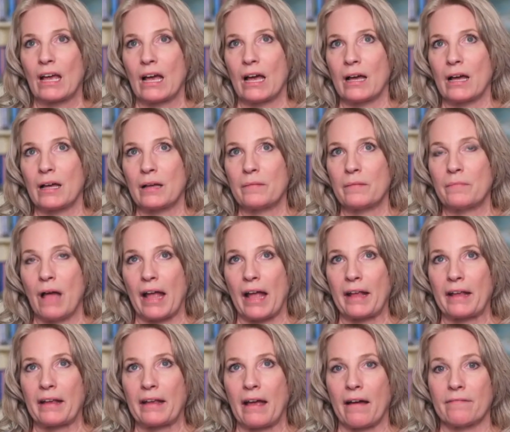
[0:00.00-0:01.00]

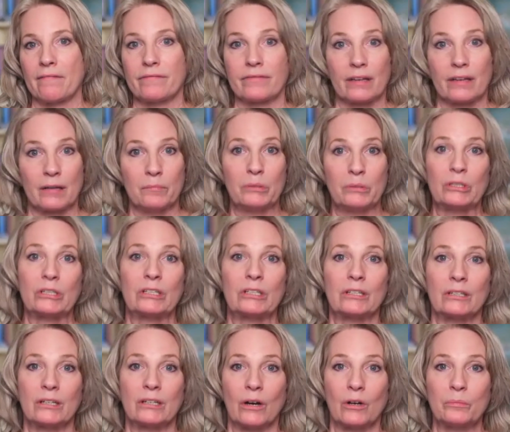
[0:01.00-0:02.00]
I have a book
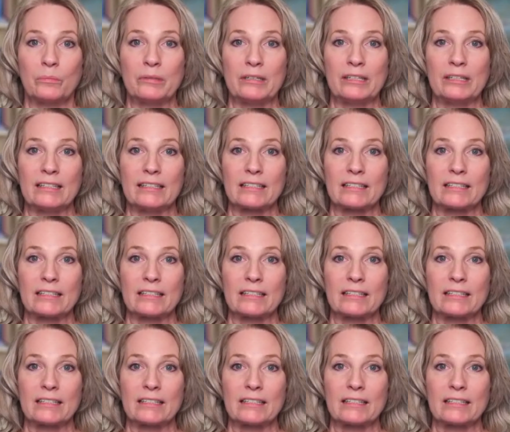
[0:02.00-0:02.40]
opening